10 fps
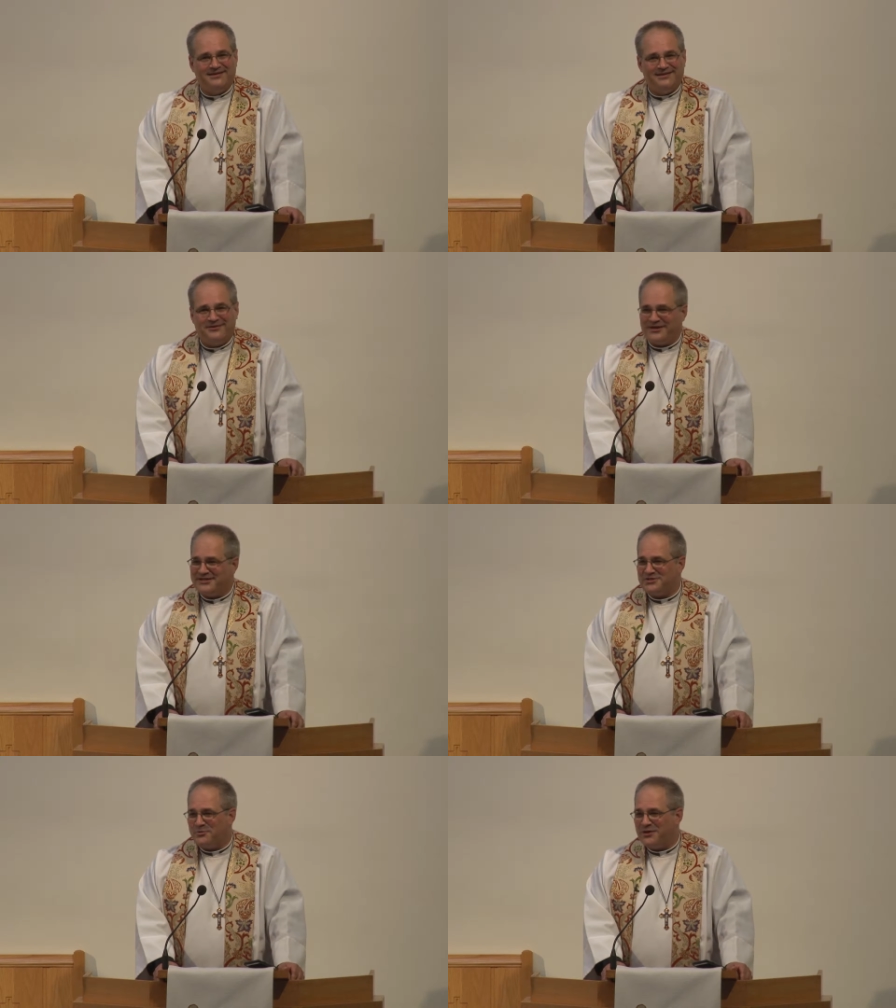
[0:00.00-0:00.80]
You know, that
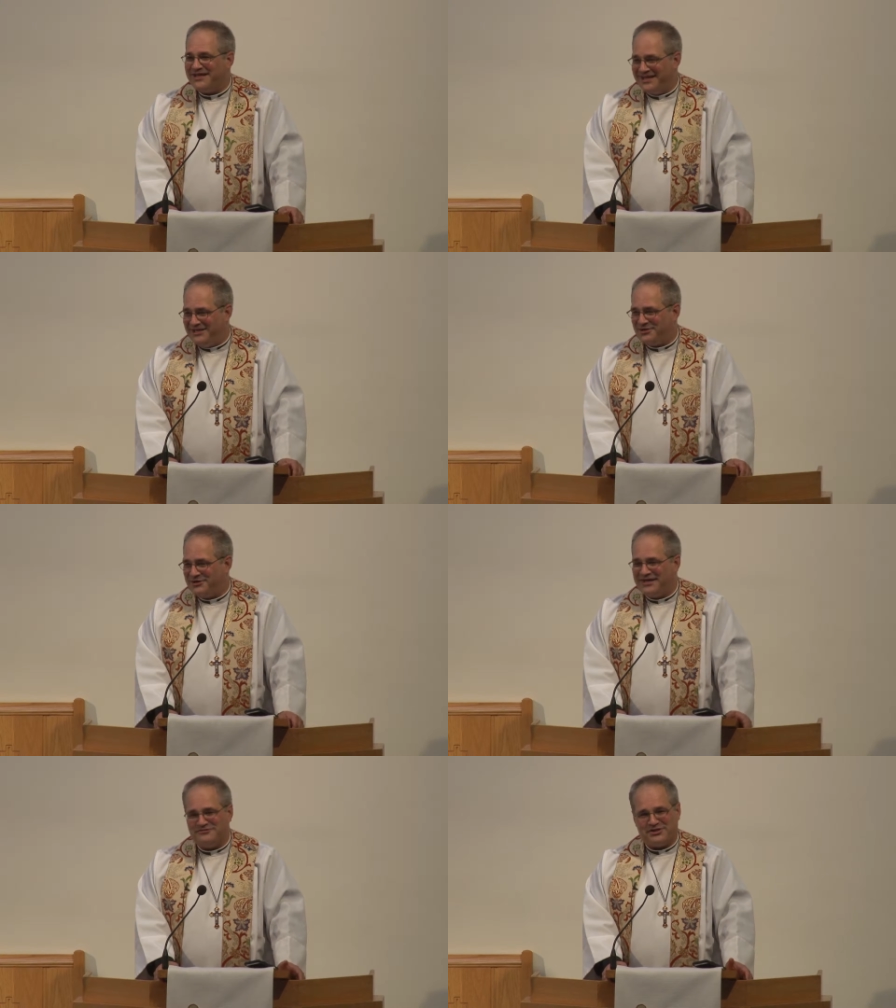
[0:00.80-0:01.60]
doesn't work either.
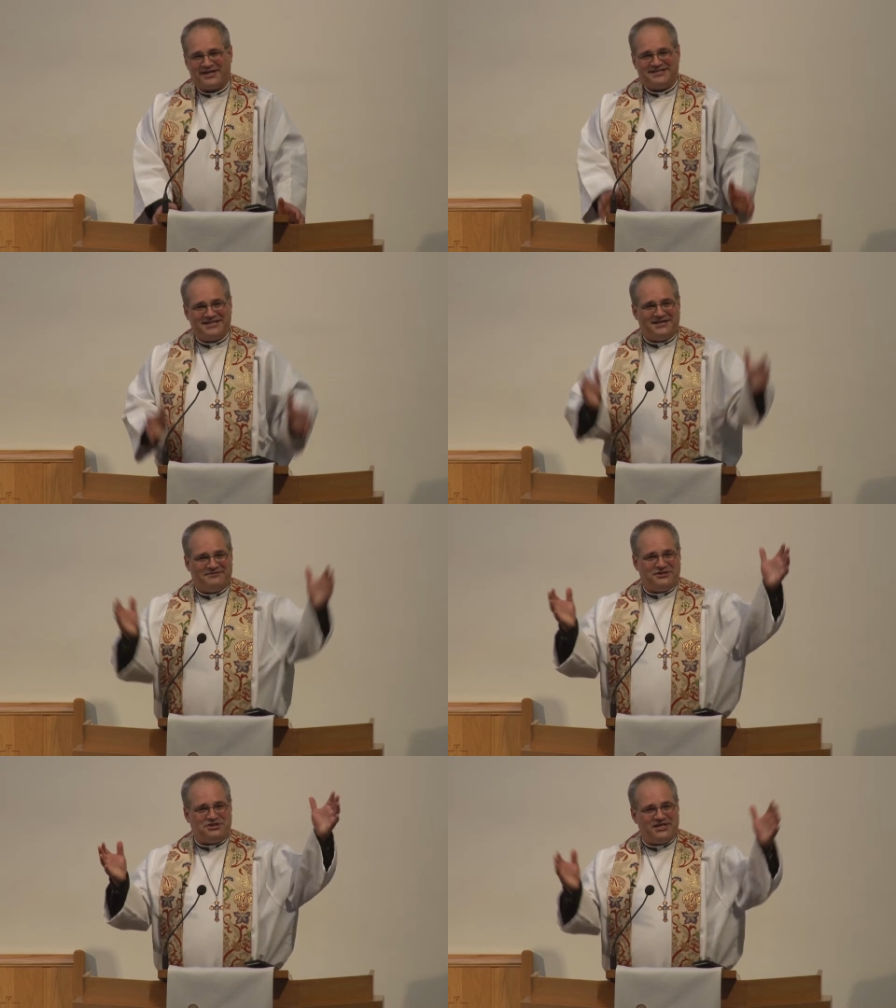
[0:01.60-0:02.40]
It gives you an idea of
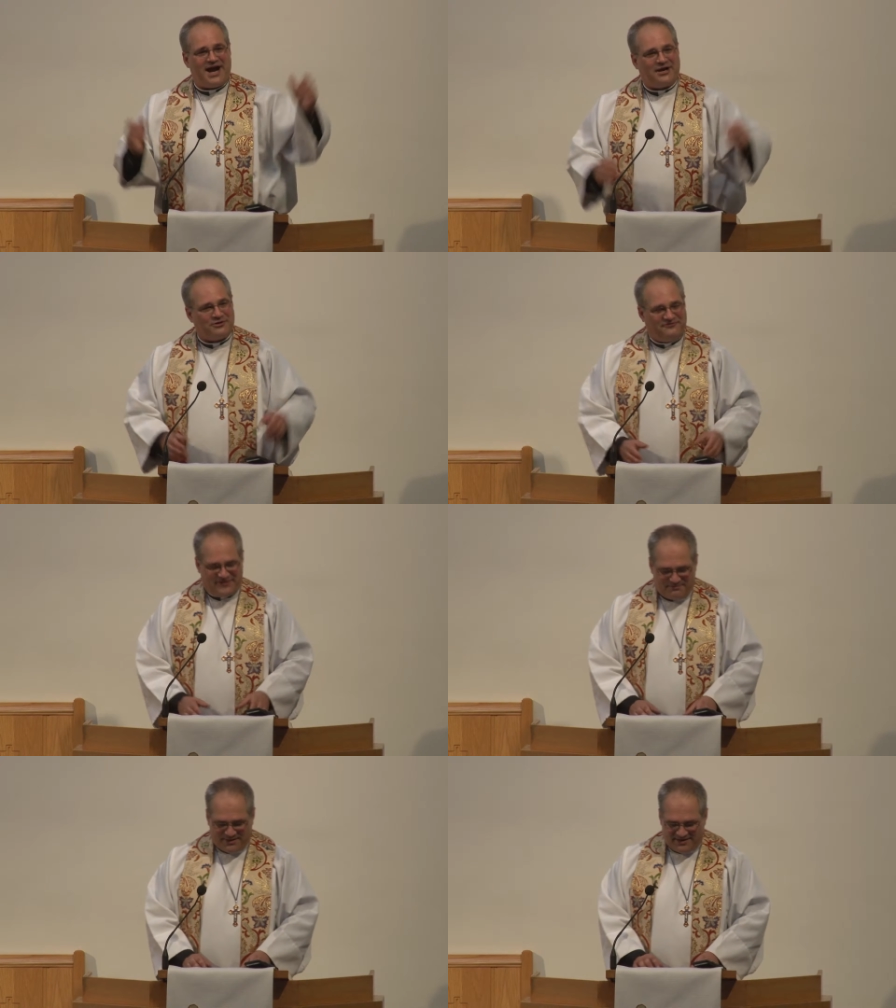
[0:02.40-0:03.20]
the
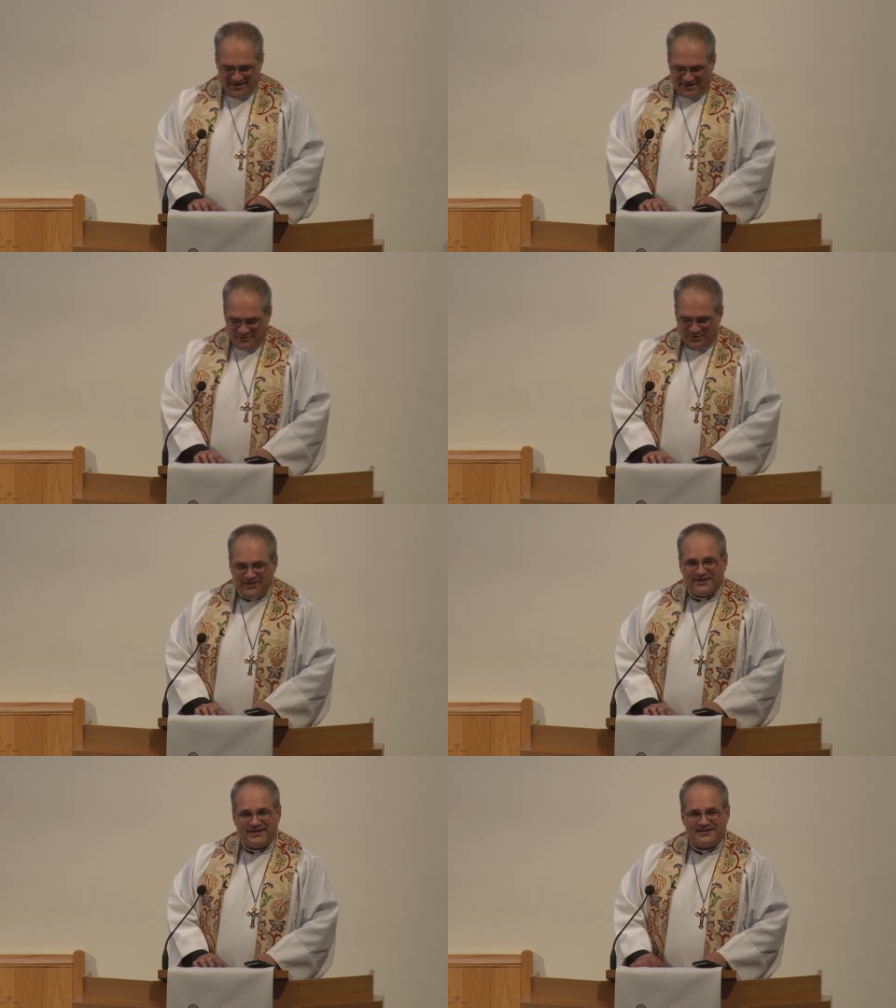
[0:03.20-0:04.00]
geography, but
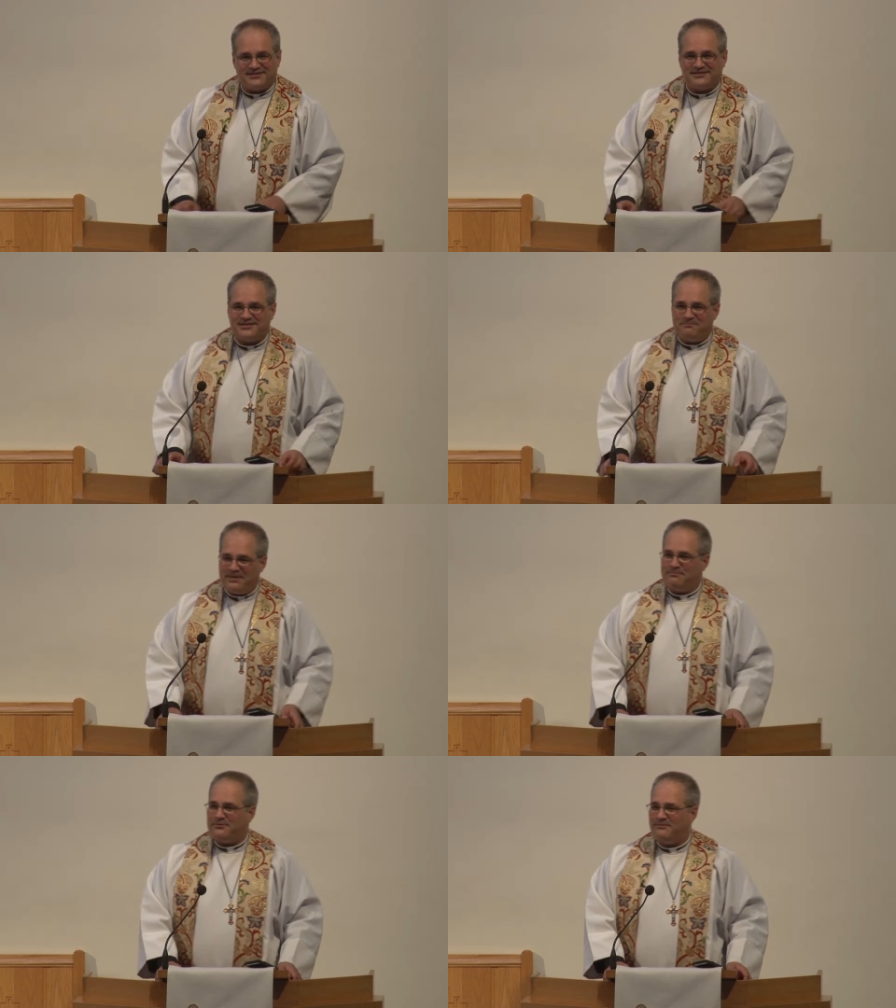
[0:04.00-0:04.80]
really it's the
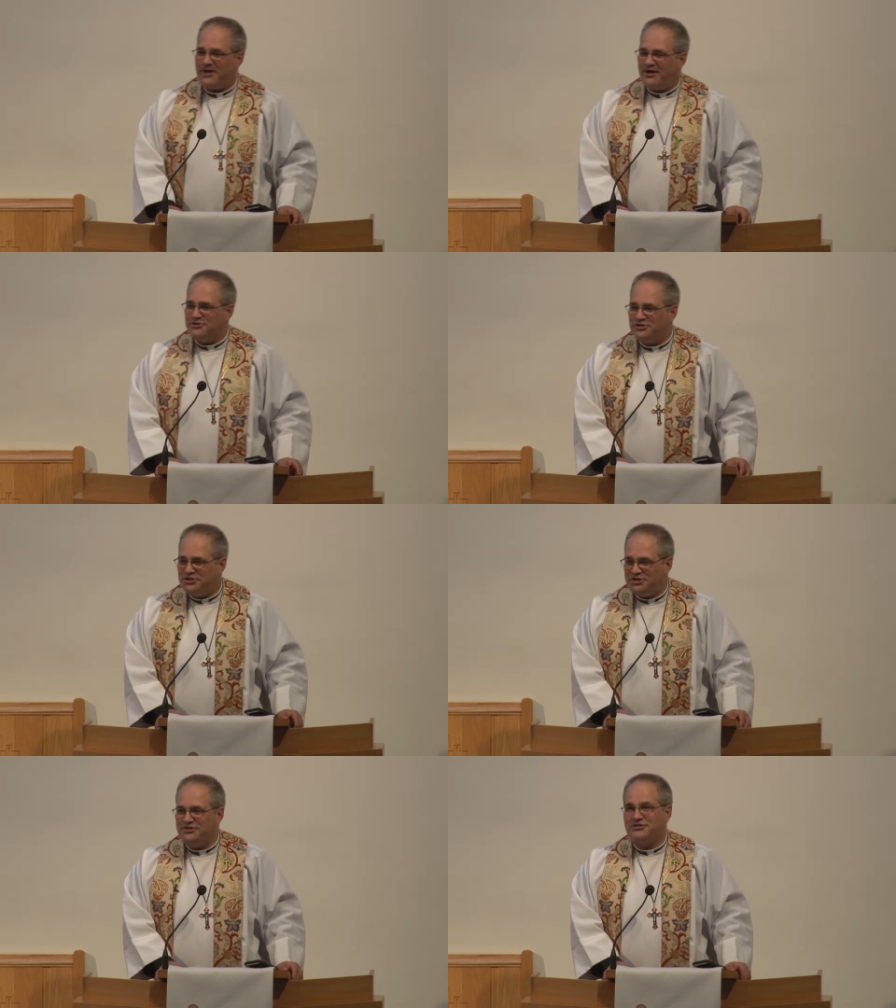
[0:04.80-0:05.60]
people, the 100
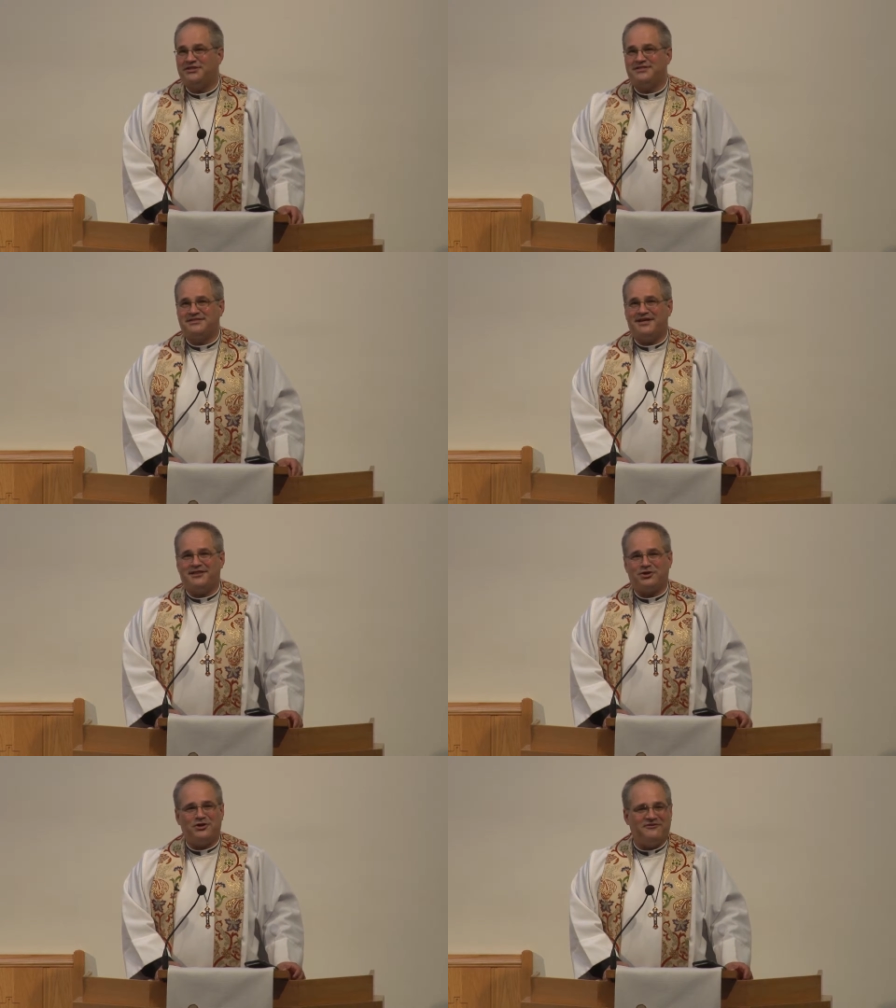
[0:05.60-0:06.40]
churches, the
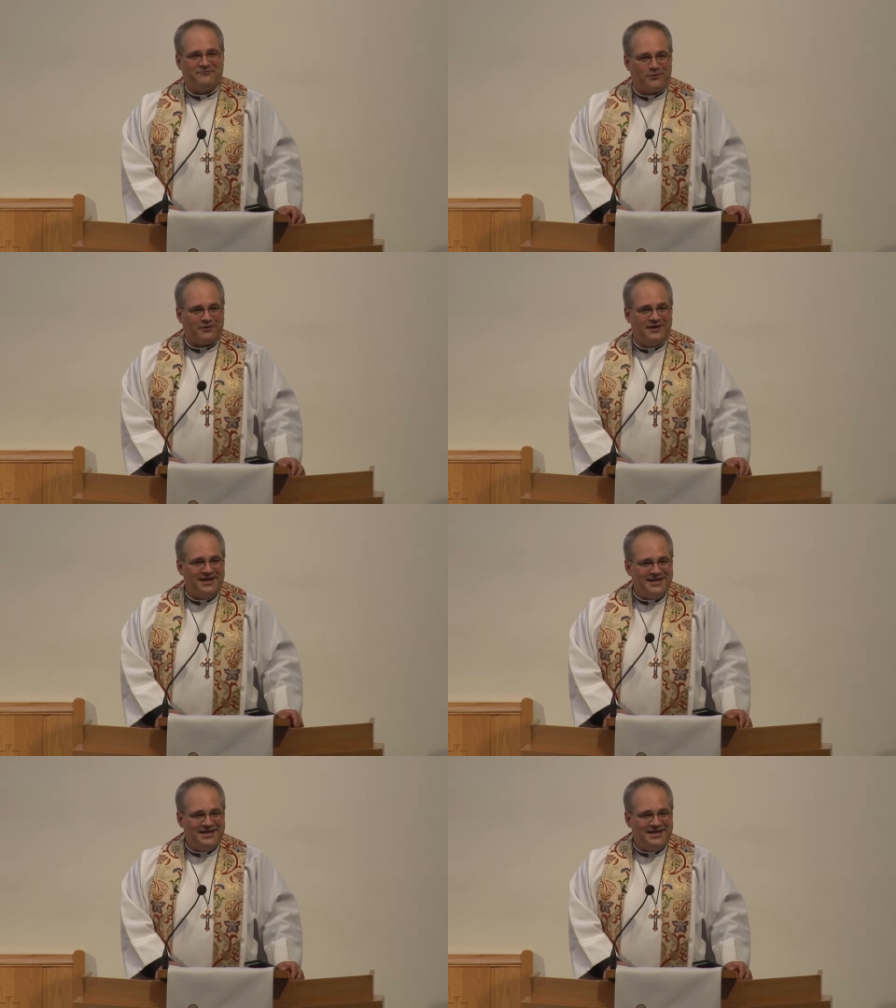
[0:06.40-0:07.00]
34,